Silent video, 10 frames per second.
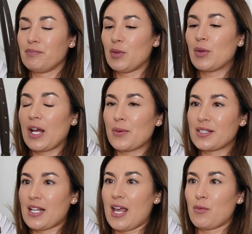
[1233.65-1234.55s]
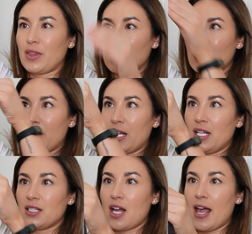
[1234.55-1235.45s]
But what I was saying with this one
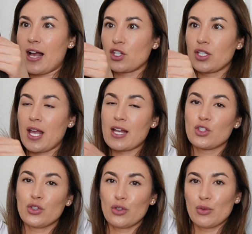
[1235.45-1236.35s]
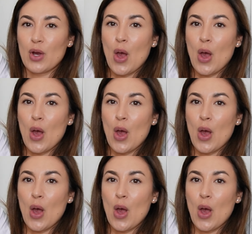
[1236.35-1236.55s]
is I actually had to